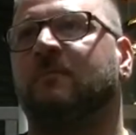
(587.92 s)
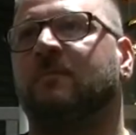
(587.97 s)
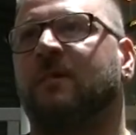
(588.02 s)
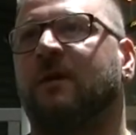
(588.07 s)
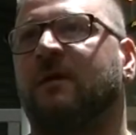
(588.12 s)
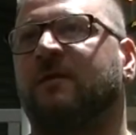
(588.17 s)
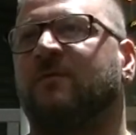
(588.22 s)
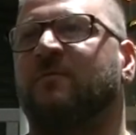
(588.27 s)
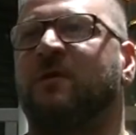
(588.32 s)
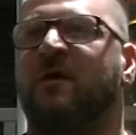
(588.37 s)

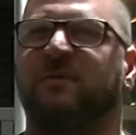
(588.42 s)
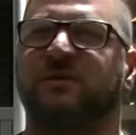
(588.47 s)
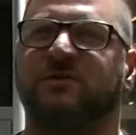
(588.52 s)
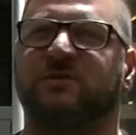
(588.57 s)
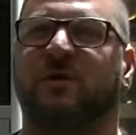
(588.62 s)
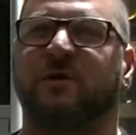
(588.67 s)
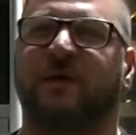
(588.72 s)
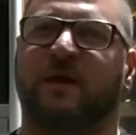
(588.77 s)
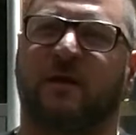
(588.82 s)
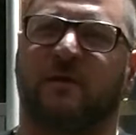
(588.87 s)
At the moment, it's
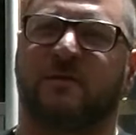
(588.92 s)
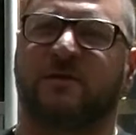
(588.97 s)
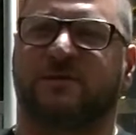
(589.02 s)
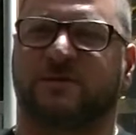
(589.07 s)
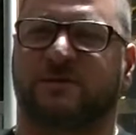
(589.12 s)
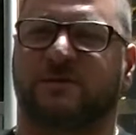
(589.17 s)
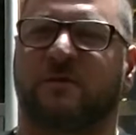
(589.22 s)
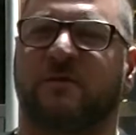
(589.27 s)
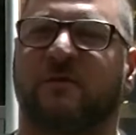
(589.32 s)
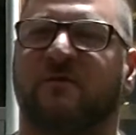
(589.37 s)
got
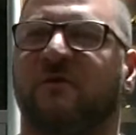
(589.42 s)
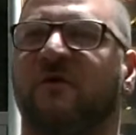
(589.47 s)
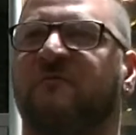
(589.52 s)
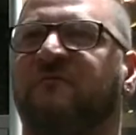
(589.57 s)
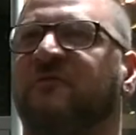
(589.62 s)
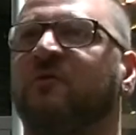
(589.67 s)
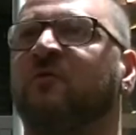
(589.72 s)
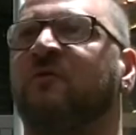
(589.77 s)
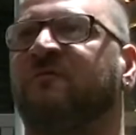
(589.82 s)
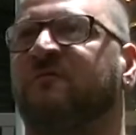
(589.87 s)
just a
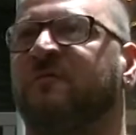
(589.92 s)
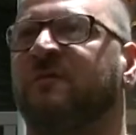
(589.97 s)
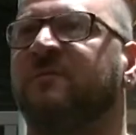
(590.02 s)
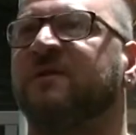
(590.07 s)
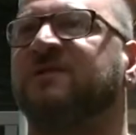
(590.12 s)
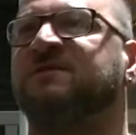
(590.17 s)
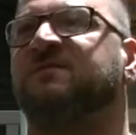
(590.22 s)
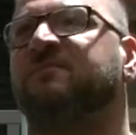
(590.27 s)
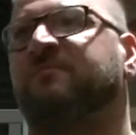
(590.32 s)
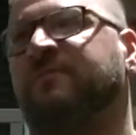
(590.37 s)
few of the
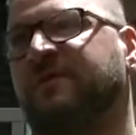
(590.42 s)
bits and